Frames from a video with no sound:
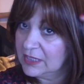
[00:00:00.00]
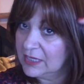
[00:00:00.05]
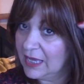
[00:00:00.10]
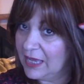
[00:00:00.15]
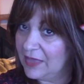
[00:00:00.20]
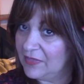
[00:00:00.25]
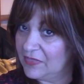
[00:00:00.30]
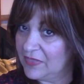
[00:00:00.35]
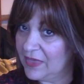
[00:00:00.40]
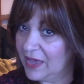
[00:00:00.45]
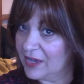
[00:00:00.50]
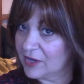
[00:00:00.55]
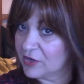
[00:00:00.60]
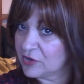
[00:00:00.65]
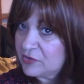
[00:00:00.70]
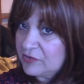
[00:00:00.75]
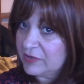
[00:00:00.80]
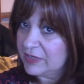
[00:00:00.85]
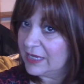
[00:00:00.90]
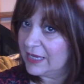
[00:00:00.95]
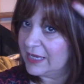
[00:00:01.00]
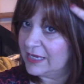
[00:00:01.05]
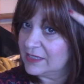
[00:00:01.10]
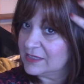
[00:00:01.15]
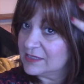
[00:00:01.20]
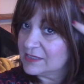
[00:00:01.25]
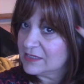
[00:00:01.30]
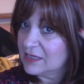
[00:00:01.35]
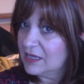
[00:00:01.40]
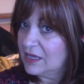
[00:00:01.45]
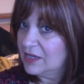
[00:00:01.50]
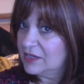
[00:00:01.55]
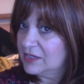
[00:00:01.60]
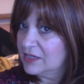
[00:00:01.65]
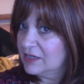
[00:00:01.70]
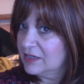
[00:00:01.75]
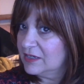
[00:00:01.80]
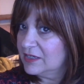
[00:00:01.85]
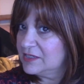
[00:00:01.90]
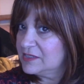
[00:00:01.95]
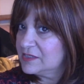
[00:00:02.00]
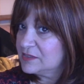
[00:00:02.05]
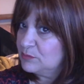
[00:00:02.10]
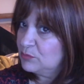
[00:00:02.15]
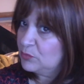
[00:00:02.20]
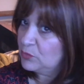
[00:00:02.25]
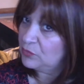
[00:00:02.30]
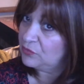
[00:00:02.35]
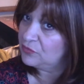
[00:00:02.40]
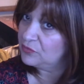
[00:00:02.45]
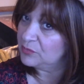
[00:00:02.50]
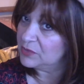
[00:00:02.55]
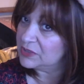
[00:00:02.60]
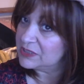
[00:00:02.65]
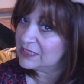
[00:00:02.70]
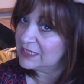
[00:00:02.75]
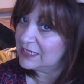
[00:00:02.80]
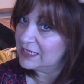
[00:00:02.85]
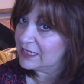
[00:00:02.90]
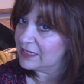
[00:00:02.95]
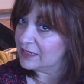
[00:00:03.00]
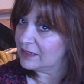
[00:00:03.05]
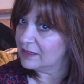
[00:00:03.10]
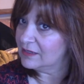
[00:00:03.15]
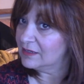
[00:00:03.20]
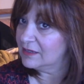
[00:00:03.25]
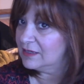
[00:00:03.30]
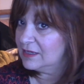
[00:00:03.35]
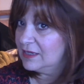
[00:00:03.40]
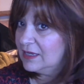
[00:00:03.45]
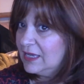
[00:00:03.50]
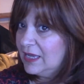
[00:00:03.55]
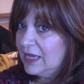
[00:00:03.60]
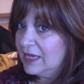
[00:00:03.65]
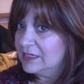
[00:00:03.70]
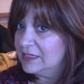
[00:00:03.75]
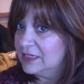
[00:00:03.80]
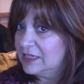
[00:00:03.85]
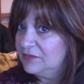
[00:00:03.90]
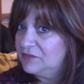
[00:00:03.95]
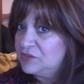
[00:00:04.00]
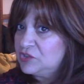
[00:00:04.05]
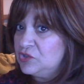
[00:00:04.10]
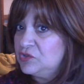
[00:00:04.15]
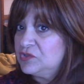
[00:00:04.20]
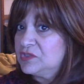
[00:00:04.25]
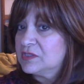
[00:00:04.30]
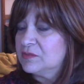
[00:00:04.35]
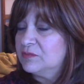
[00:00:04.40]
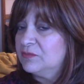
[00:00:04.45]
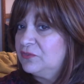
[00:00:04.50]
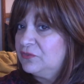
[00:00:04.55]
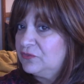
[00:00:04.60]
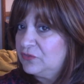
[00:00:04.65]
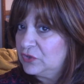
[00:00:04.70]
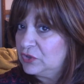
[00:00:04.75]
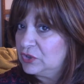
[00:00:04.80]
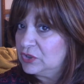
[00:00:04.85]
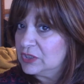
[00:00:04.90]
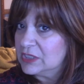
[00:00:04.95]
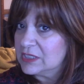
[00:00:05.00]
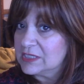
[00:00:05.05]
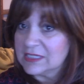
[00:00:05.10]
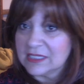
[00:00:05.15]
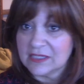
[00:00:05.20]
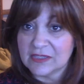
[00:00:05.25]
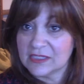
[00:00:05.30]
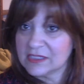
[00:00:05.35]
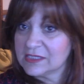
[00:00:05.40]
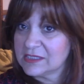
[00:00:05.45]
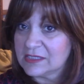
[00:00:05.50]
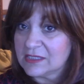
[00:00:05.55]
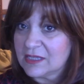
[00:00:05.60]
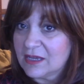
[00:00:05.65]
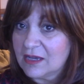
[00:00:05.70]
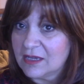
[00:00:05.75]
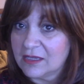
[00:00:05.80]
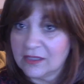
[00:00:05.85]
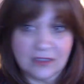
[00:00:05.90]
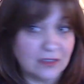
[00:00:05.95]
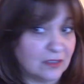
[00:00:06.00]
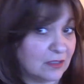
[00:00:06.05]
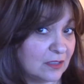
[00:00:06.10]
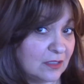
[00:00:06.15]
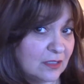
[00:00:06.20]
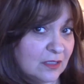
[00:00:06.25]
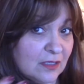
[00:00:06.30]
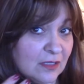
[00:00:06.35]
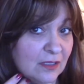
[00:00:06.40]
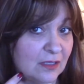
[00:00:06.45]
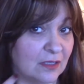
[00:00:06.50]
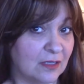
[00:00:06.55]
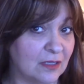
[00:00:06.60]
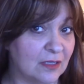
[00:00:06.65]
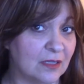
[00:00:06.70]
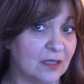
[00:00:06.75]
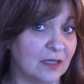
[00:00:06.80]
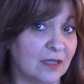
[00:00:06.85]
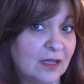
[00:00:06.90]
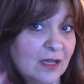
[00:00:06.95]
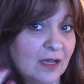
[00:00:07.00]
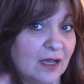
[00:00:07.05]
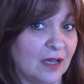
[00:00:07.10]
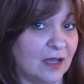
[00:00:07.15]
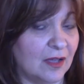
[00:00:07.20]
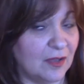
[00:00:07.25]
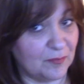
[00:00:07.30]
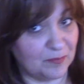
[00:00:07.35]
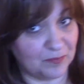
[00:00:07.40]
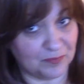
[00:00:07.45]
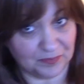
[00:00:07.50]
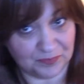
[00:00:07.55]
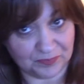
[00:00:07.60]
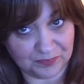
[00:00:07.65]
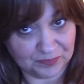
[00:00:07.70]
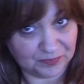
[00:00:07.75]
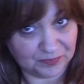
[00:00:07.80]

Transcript: and that creates a nice movement here and gives you some fullness in the style. Um,